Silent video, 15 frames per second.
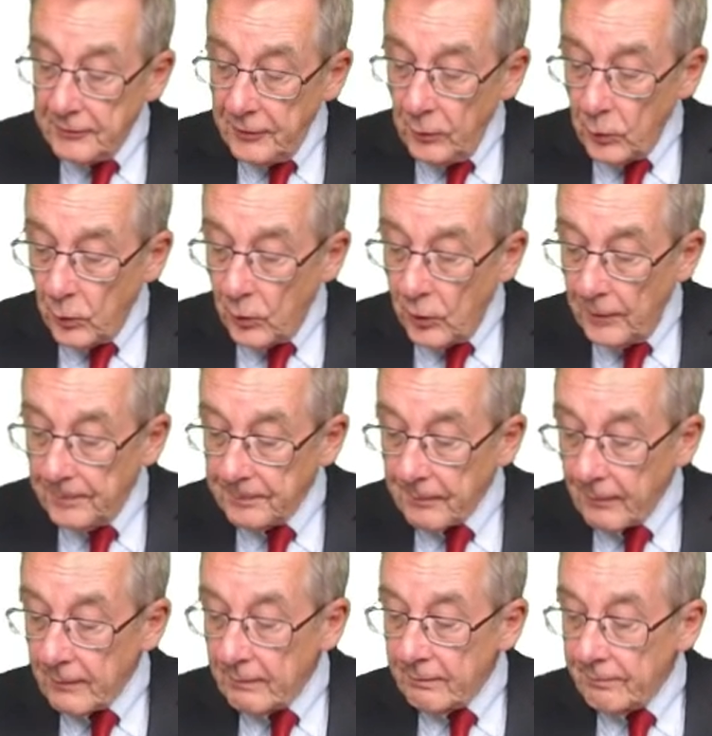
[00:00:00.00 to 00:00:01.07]
of 4,
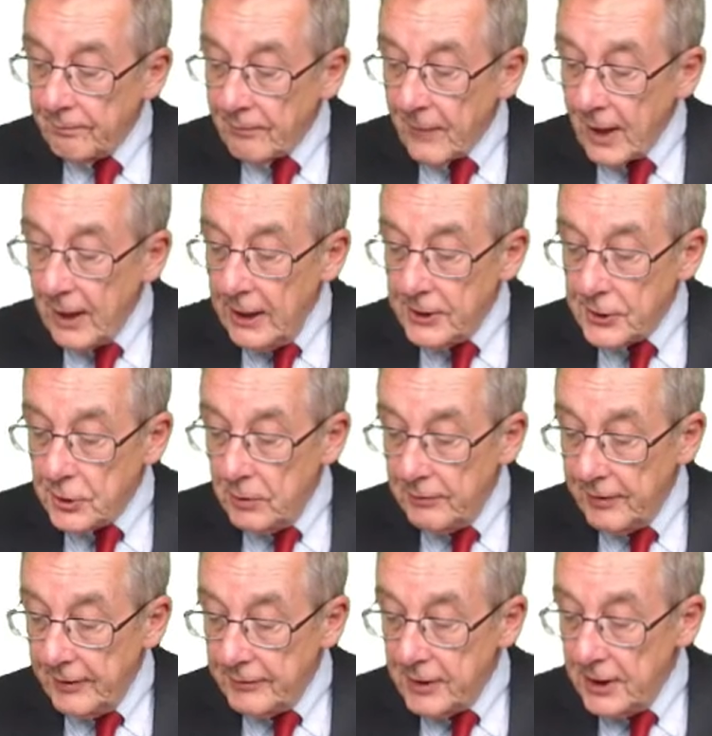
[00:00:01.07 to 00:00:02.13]
it's
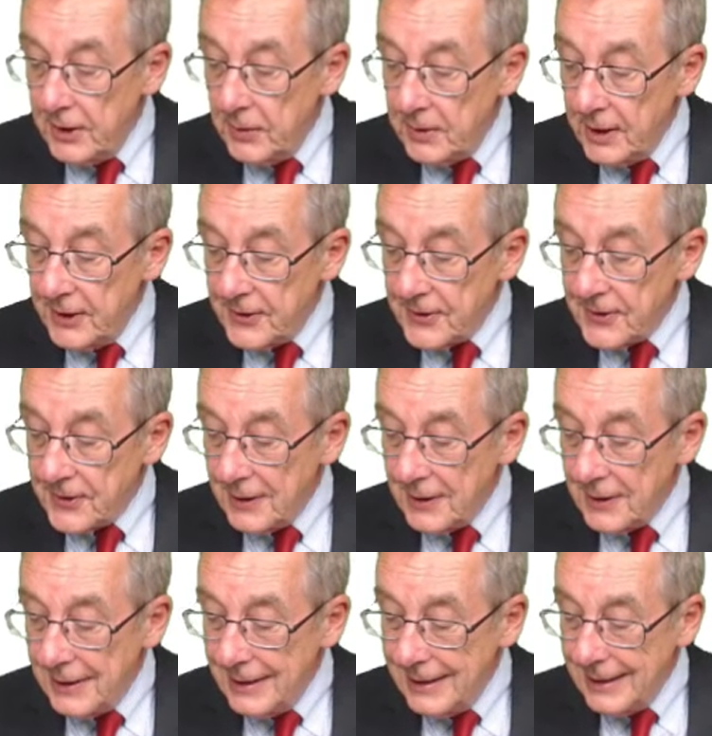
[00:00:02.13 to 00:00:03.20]
250
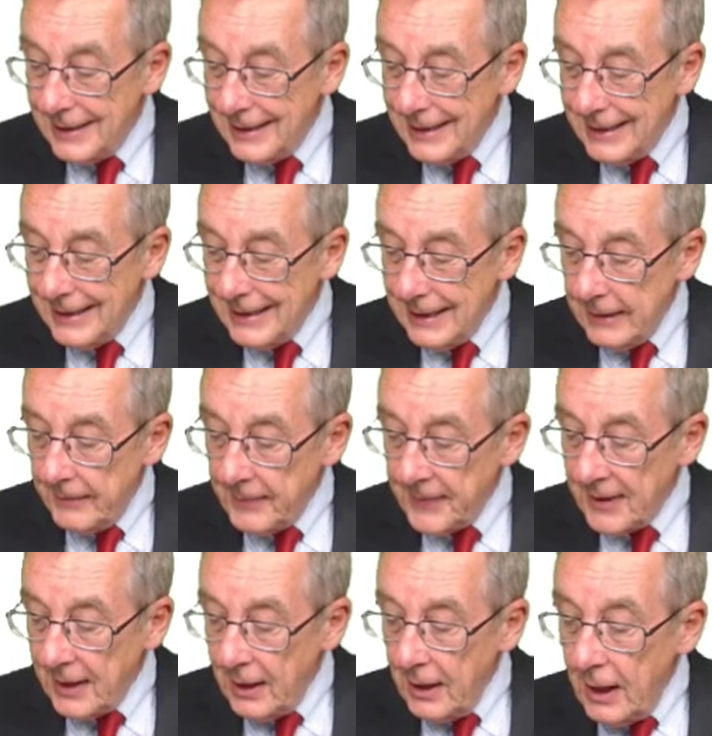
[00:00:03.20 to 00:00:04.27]
units.
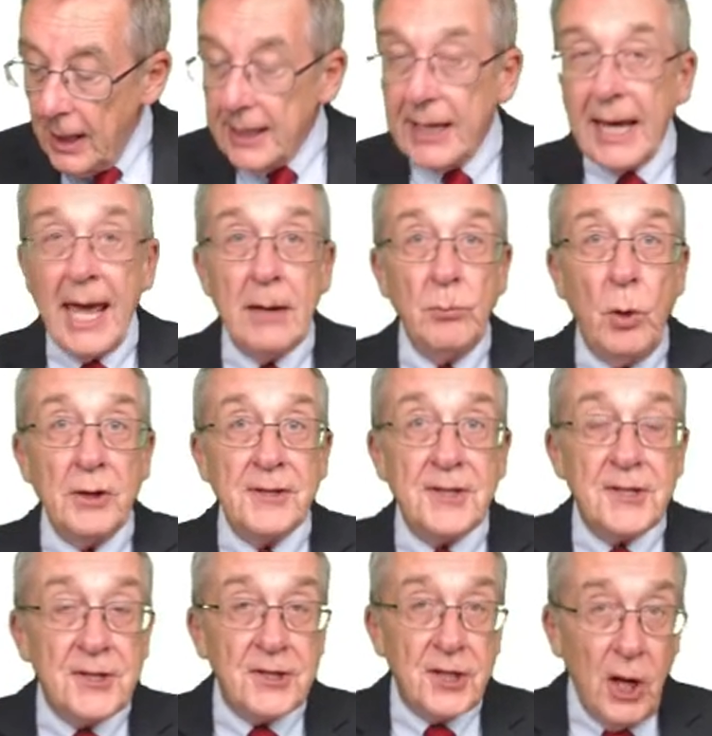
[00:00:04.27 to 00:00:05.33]
And again,
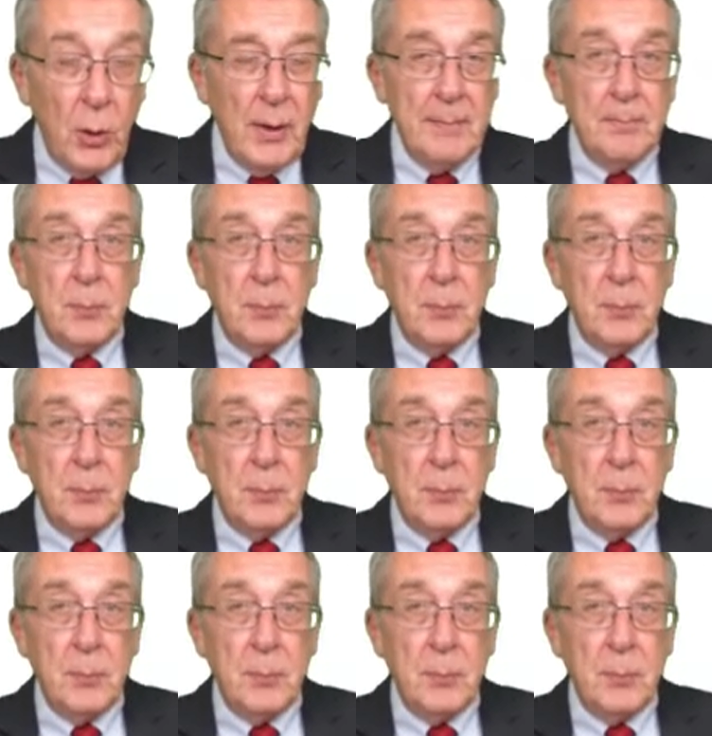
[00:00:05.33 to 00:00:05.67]
what's so